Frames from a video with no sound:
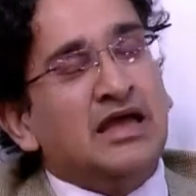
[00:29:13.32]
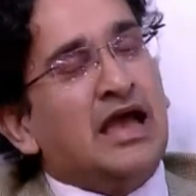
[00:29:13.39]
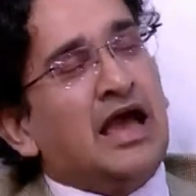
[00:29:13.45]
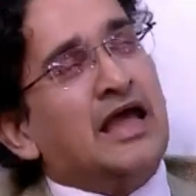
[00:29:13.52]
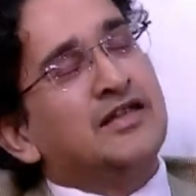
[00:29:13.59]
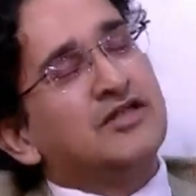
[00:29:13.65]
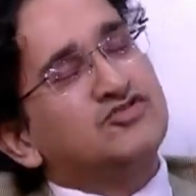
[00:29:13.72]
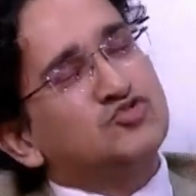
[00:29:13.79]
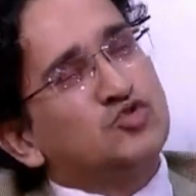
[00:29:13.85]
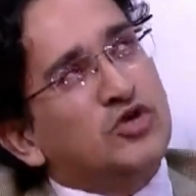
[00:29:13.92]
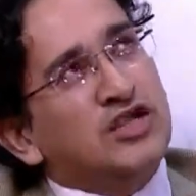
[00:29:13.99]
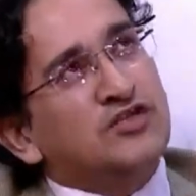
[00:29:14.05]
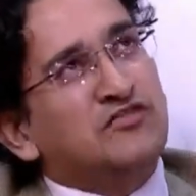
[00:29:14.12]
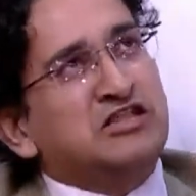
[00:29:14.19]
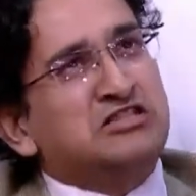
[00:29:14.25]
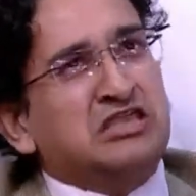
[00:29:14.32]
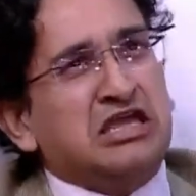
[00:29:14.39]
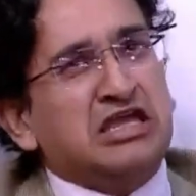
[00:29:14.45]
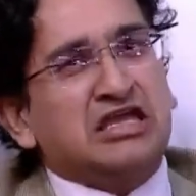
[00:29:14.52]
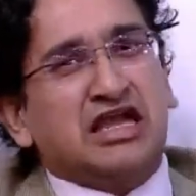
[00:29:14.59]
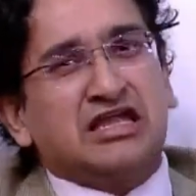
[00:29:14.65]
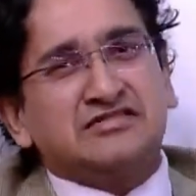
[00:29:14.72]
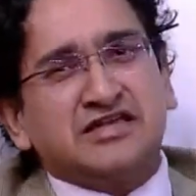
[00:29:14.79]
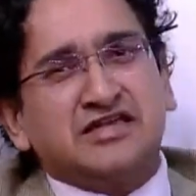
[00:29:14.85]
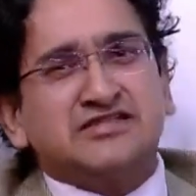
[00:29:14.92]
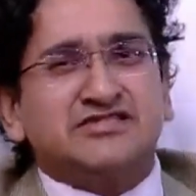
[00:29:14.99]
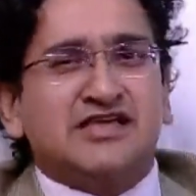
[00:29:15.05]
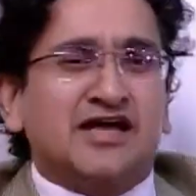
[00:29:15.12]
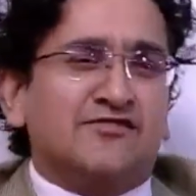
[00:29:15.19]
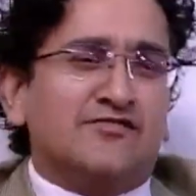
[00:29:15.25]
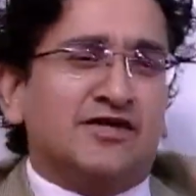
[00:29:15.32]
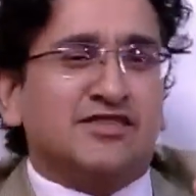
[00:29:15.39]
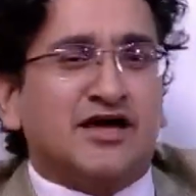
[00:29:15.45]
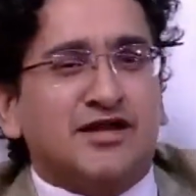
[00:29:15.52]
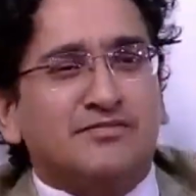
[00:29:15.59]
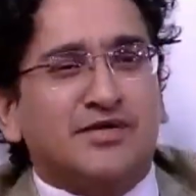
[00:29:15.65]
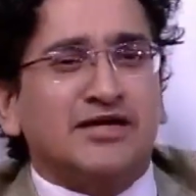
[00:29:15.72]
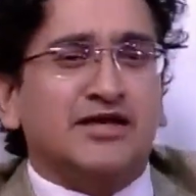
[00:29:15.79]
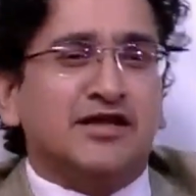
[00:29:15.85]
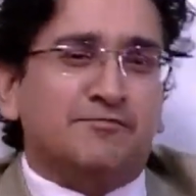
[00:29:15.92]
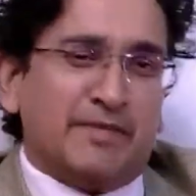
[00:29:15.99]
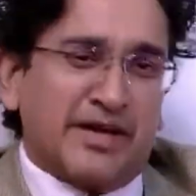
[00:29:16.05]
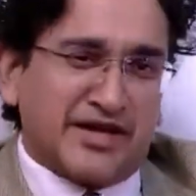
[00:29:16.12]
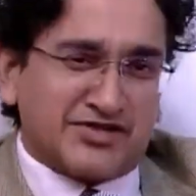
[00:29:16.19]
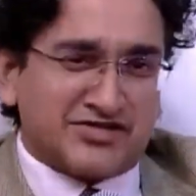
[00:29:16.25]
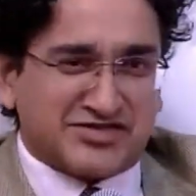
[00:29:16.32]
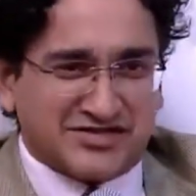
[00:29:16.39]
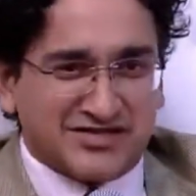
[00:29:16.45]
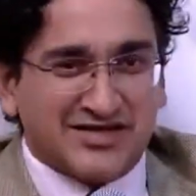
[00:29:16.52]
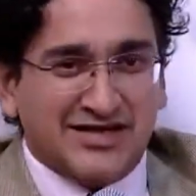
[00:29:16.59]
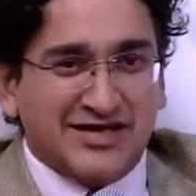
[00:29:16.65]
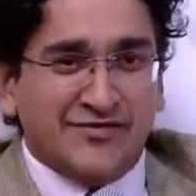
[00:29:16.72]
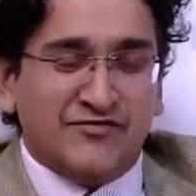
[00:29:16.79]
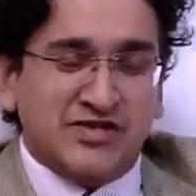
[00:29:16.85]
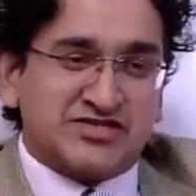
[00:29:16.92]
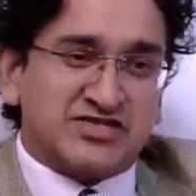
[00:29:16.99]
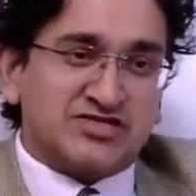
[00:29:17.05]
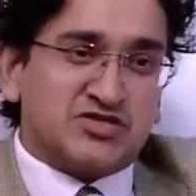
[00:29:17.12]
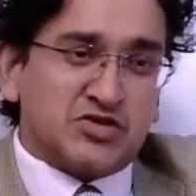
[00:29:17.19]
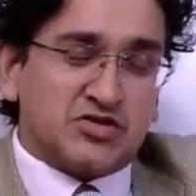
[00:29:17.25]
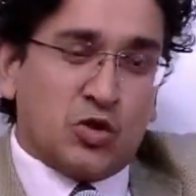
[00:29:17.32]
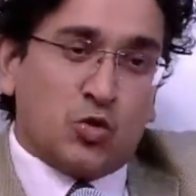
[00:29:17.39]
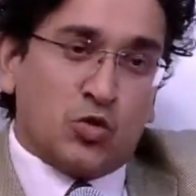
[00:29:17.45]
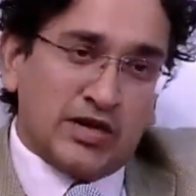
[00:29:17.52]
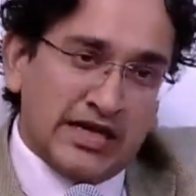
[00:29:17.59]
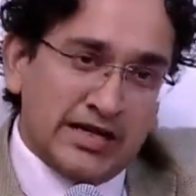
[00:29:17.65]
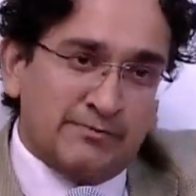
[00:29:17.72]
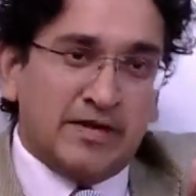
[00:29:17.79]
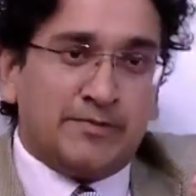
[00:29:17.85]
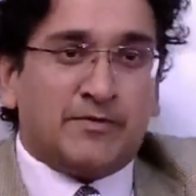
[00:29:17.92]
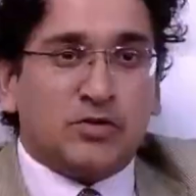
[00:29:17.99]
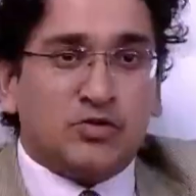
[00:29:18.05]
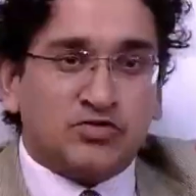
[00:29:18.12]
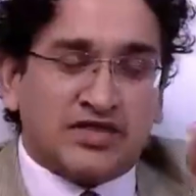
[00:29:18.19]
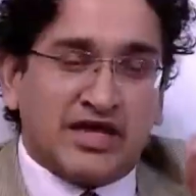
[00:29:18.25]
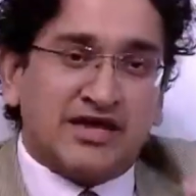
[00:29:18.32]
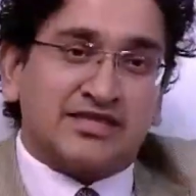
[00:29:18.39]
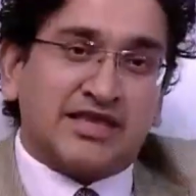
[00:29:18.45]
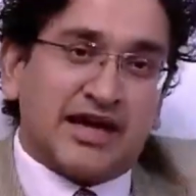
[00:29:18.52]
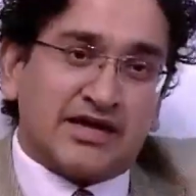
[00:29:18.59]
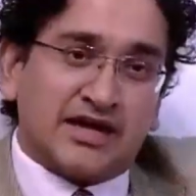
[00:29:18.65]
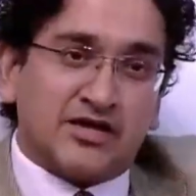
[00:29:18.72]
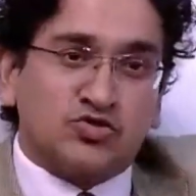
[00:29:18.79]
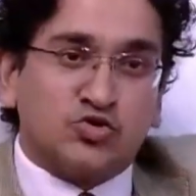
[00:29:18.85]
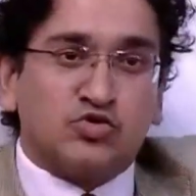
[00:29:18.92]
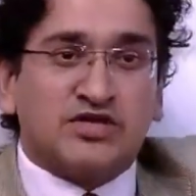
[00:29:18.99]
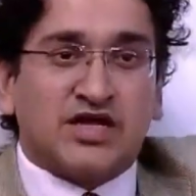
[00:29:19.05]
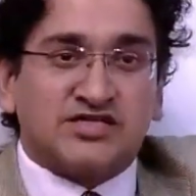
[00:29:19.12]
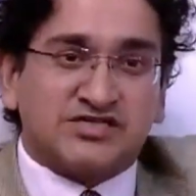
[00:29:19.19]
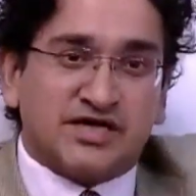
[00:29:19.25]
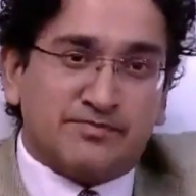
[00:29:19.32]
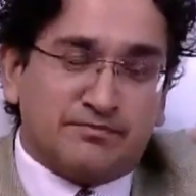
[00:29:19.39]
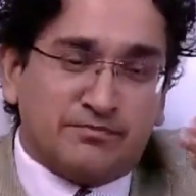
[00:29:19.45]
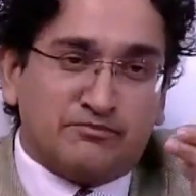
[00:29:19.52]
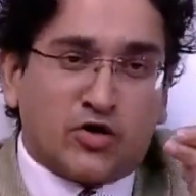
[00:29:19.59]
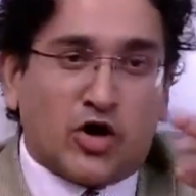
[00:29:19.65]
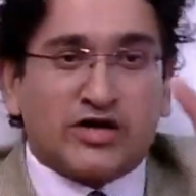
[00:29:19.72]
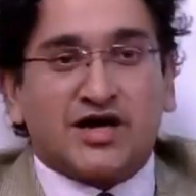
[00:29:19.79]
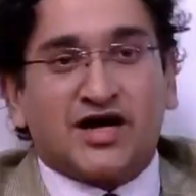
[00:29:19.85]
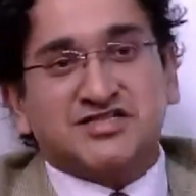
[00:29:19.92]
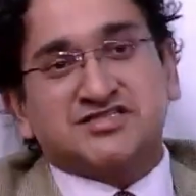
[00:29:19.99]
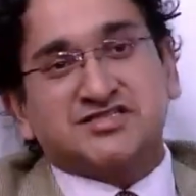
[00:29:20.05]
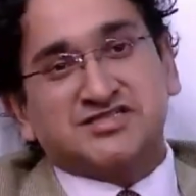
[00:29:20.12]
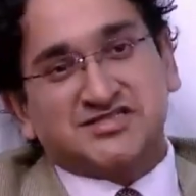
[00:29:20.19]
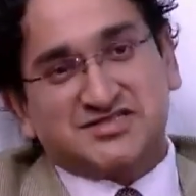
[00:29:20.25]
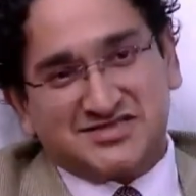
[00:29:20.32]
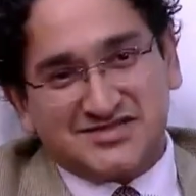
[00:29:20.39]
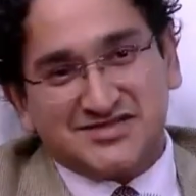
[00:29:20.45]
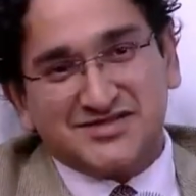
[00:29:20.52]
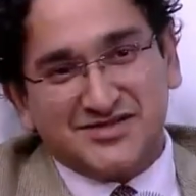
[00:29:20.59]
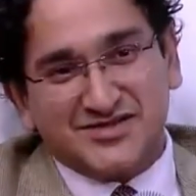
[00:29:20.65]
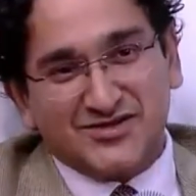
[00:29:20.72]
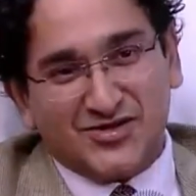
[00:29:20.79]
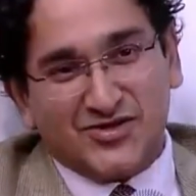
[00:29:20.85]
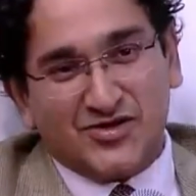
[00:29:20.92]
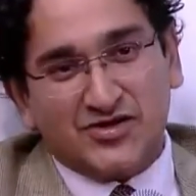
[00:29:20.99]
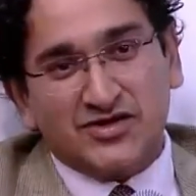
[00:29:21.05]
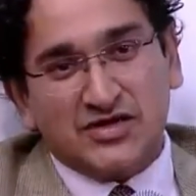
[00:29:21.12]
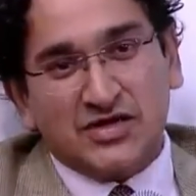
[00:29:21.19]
And the student will think and say, Sarva Dharma Nirpeksh, which is the only people who think that are Doordarshan broadcasters. You know?